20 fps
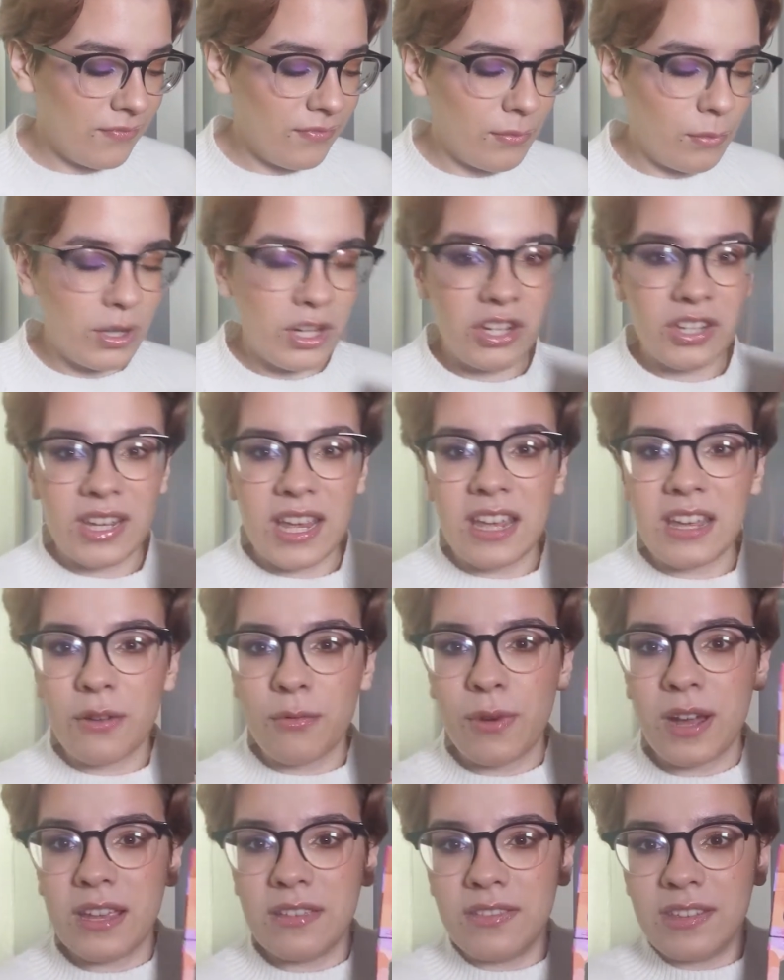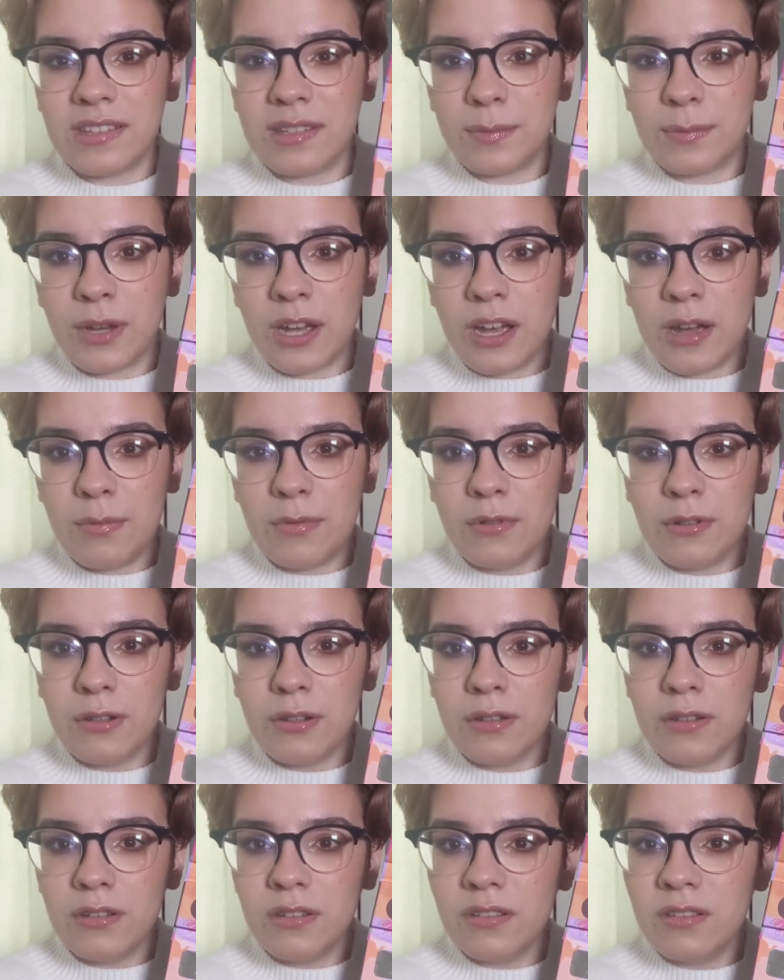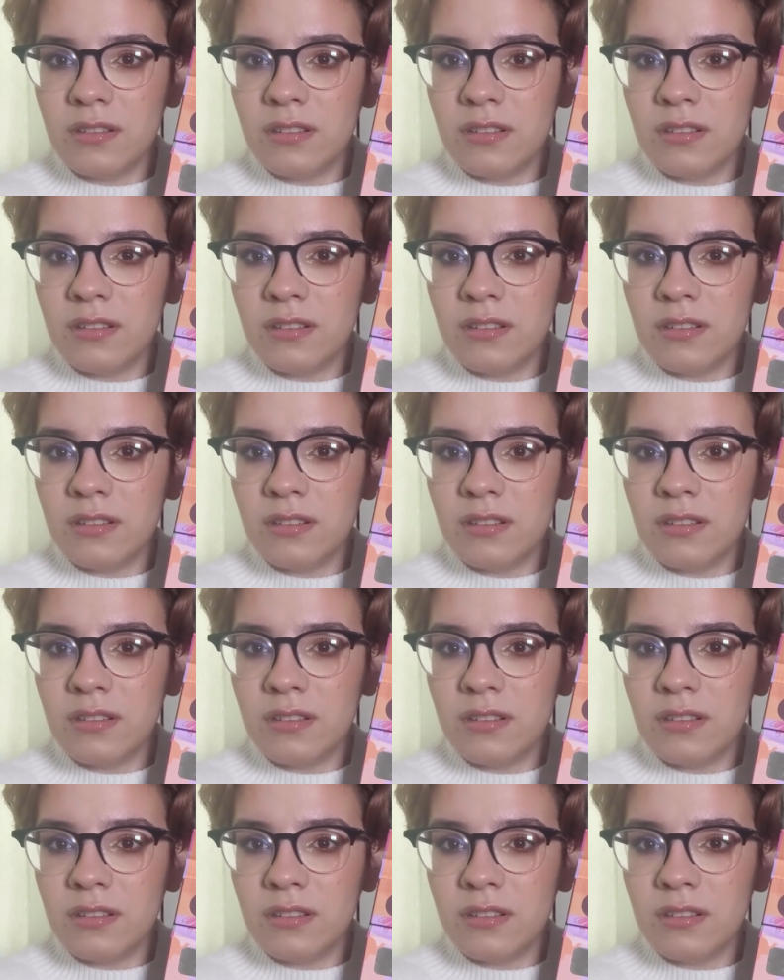when you take away this purple,